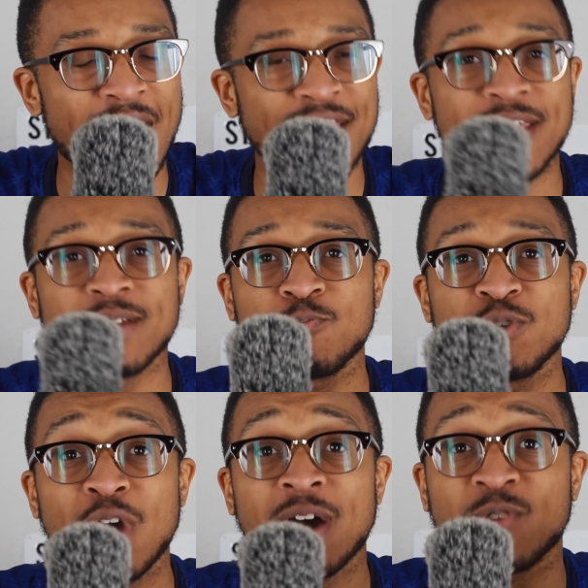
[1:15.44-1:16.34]
And then
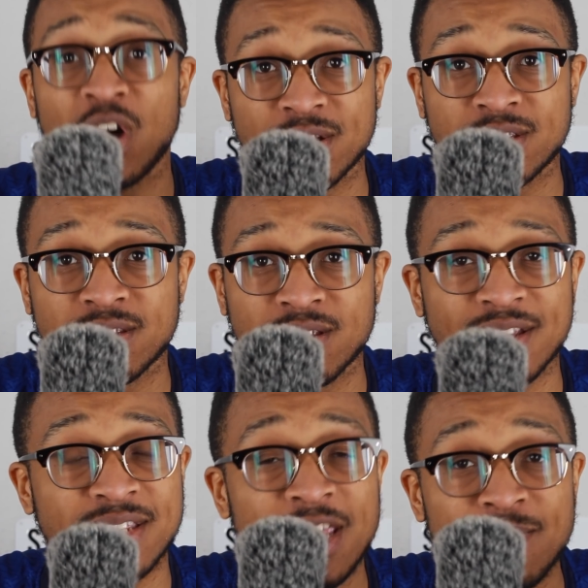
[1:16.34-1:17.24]
you have us, a
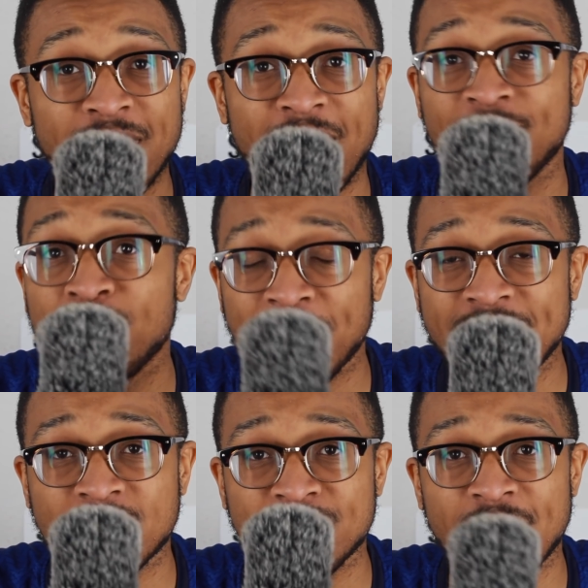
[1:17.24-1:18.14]
team that haven't
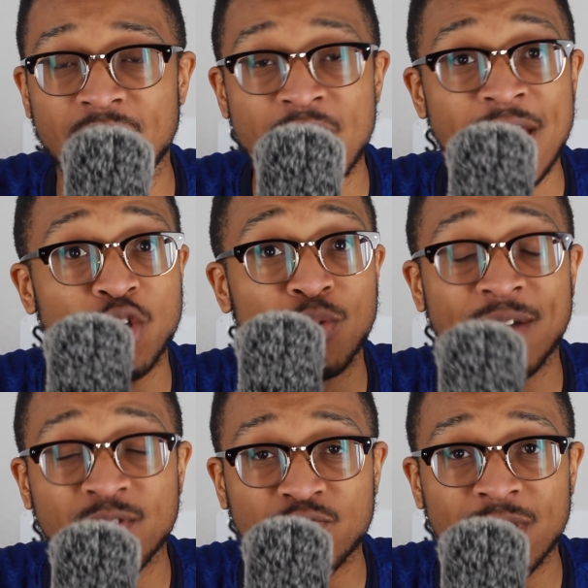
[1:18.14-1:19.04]
played them yet, don't
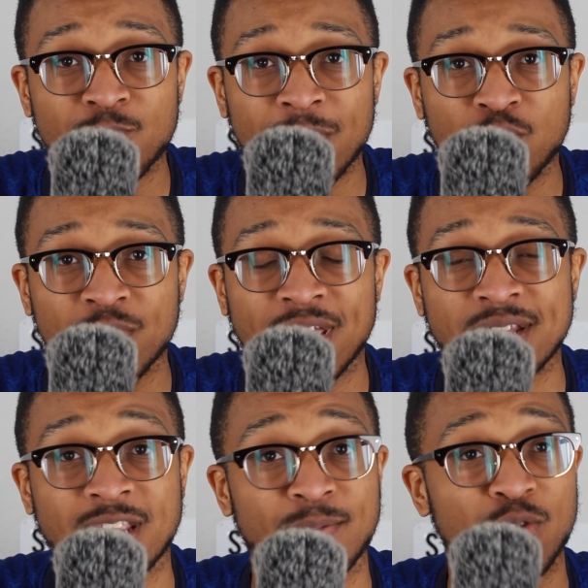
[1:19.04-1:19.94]
have a great record
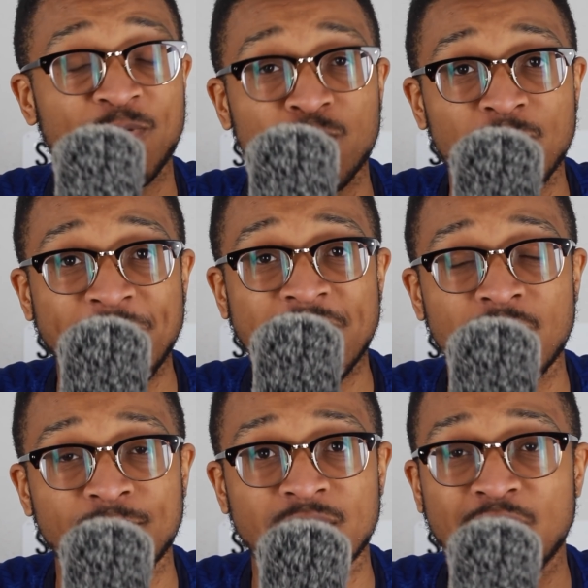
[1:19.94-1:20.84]
against them. I don't think we've beaten
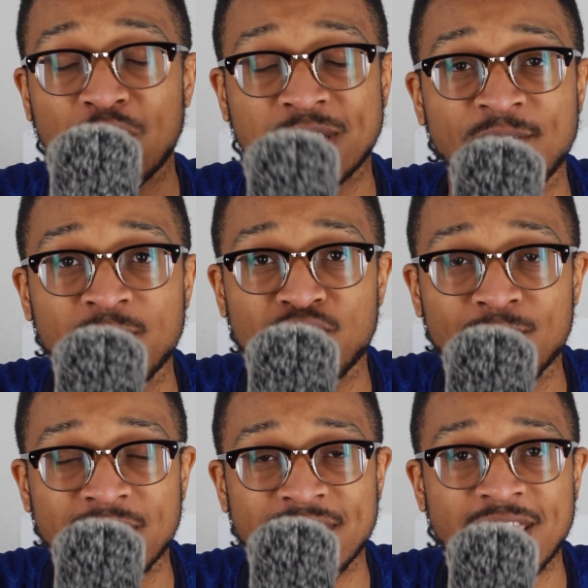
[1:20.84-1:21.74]
them in the last 7
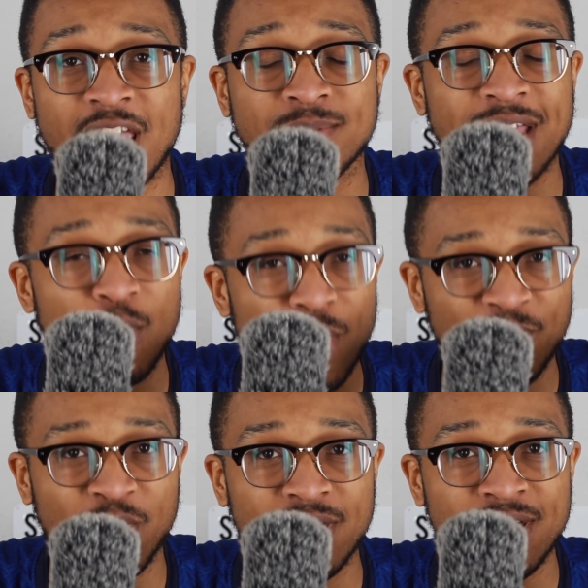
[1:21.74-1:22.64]
Premier League games.
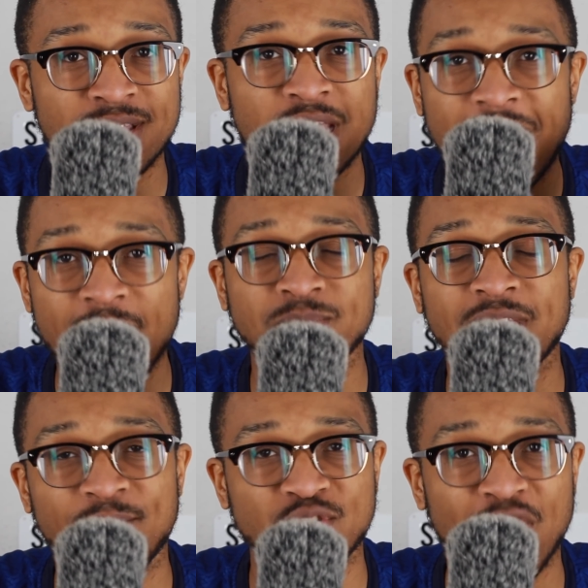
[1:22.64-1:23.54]
However, times
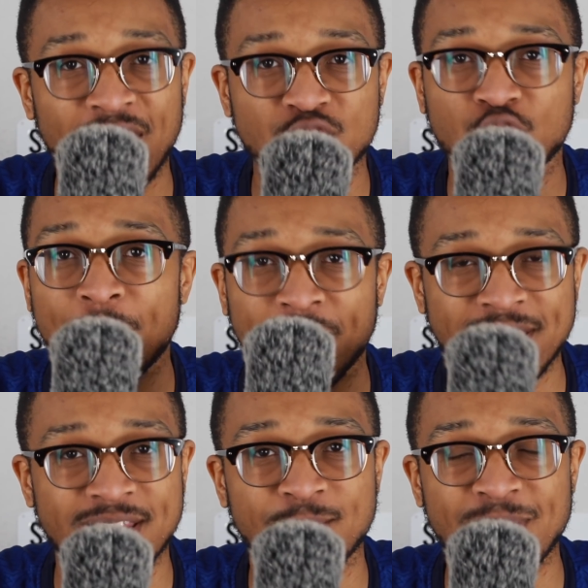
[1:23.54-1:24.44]
have changed
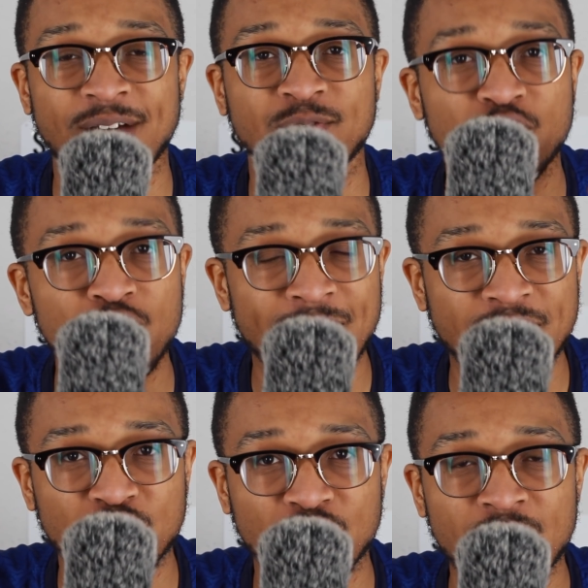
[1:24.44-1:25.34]
completely. We have a new
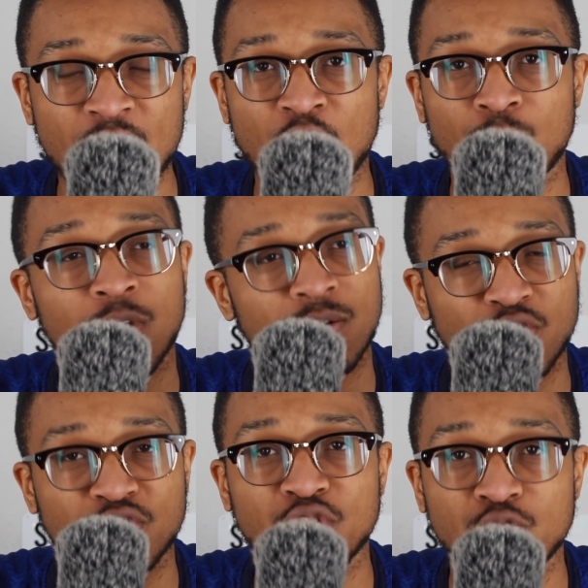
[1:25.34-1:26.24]
manager. Well,
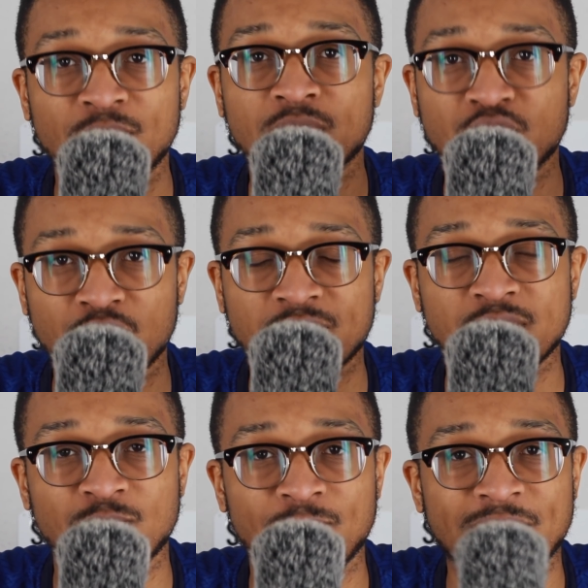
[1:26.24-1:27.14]
not new, but,
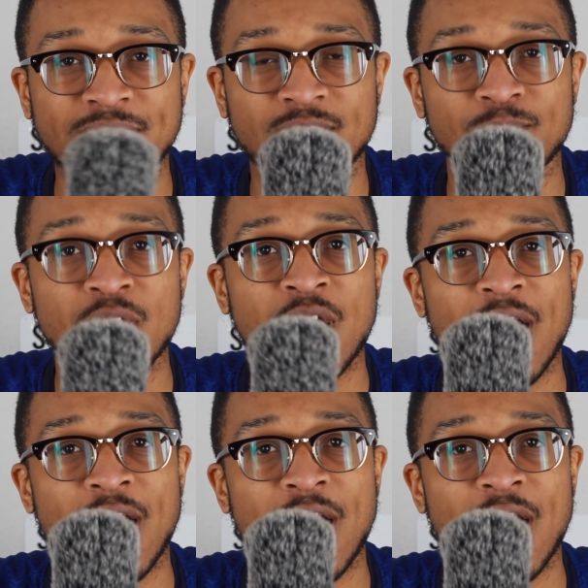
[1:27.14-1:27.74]
since we've played them,